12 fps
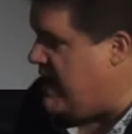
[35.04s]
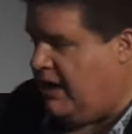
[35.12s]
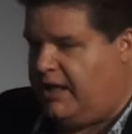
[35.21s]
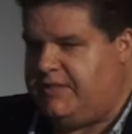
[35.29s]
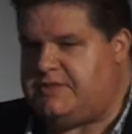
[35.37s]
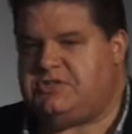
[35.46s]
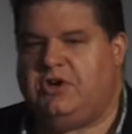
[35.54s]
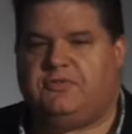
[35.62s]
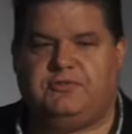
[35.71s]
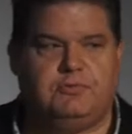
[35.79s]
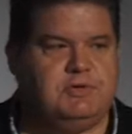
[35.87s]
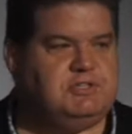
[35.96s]
Adelaide that's
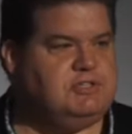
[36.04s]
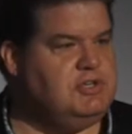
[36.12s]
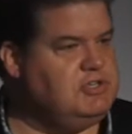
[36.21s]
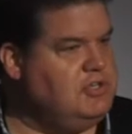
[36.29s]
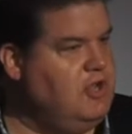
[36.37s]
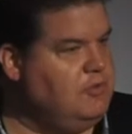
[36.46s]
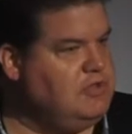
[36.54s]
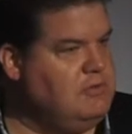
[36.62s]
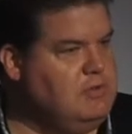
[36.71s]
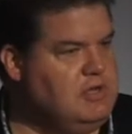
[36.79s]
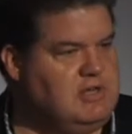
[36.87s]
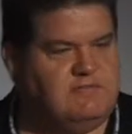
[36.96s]
got the research and health
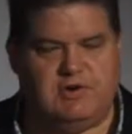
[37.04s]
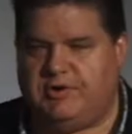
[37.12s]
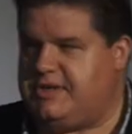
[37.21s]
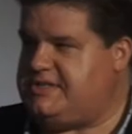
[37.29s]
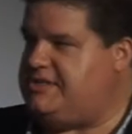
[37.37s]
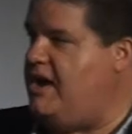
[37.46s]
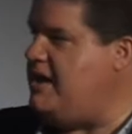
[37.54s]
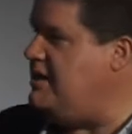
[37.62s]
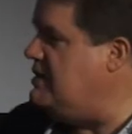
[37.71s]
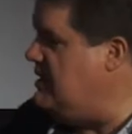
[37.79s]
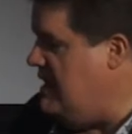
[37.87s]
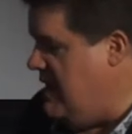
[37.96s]
community very
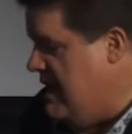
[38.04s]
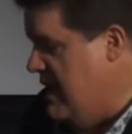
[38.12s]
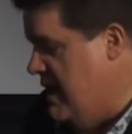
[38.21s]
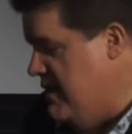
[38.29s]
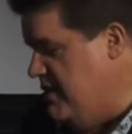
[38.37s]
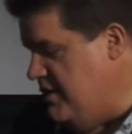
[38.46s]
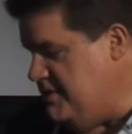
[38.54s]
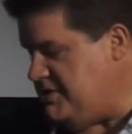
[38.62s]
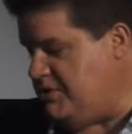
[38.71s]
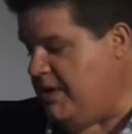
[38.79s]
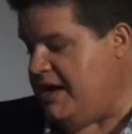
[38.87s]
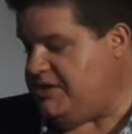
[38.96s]
excited. There is
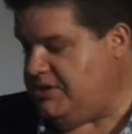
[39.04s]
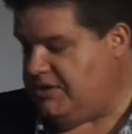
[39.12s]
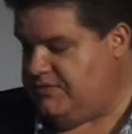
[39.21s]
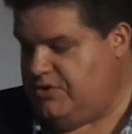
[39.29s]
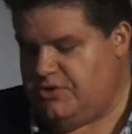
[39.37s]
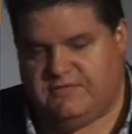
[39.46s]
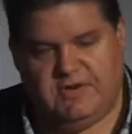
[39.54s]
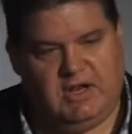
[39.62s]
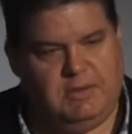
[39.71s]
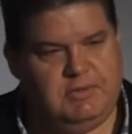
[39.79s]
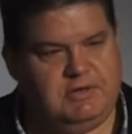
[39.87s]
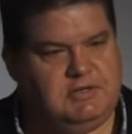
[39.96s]
a great deal of new
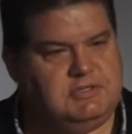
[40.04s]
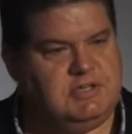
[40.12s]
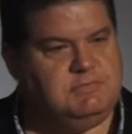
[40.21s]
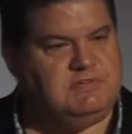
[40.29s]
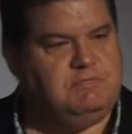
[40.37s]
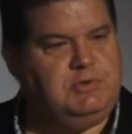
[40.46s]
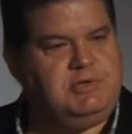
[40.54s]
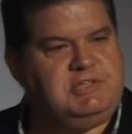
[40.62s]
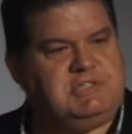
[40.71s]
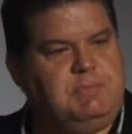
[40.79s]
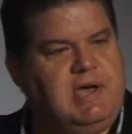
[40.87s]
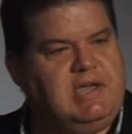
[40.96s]
development in terms of building
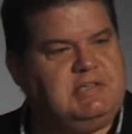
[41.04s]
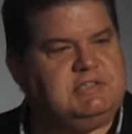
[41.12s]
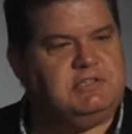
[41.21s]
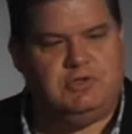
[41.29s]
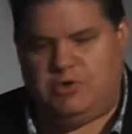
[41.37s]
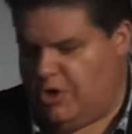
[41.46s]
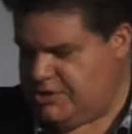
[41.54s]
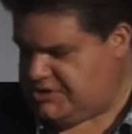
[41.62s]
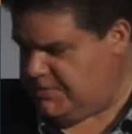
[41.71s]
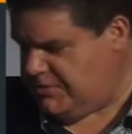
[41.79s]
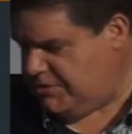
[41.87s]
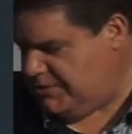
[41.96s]
space, the new
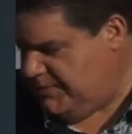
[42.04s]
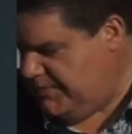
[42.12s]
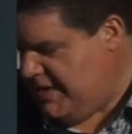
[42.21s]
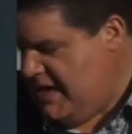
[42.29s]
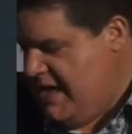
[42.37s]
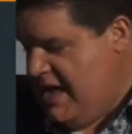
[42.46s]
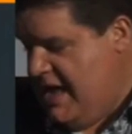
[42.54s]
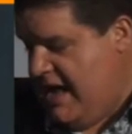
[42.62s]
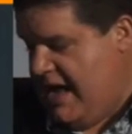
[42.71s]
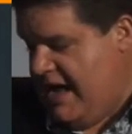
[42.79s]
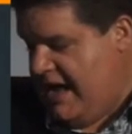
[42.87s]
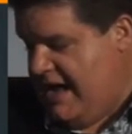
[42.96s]
hospital,
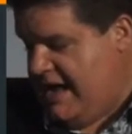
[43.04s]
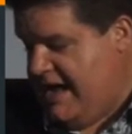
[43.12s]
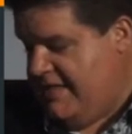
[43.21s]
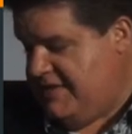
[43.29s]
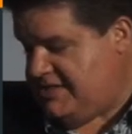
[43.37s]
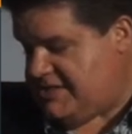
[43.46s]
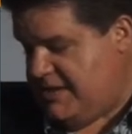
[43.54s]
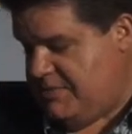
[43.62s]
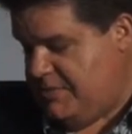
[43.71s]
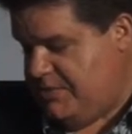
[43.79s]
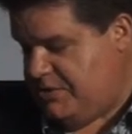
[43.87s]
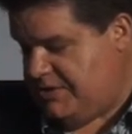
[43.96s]
and these are some
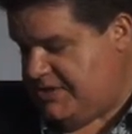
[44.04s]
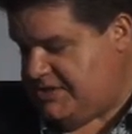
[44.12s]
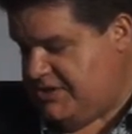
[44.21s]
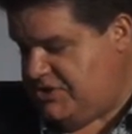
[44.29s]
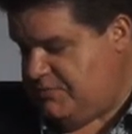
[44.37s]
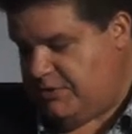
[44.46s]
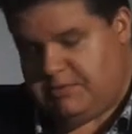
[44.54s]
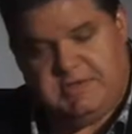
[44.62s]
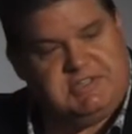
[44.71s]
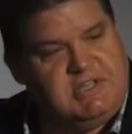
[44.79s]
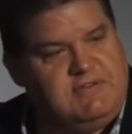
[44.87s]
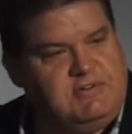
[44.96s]
of the buildings that you probably
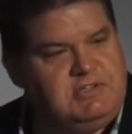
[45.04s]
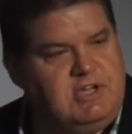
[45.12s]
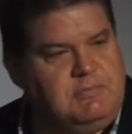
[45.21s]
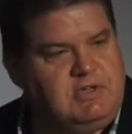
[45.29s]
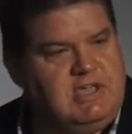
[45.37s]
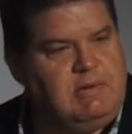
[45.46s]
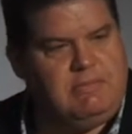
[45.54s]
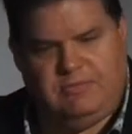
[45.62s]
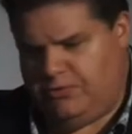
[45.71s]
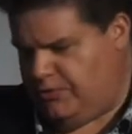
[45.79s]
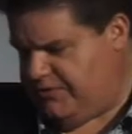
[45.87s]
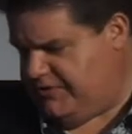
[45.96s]
see every time you come up
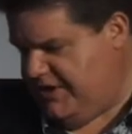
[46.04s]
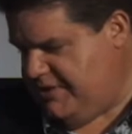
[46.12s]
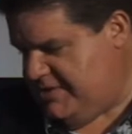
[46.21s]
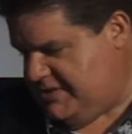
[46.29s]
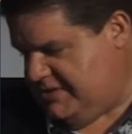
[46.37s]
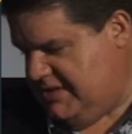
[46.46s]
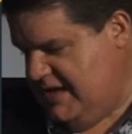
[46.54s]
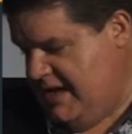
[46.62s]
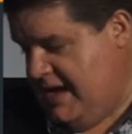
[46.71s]
North Terrace.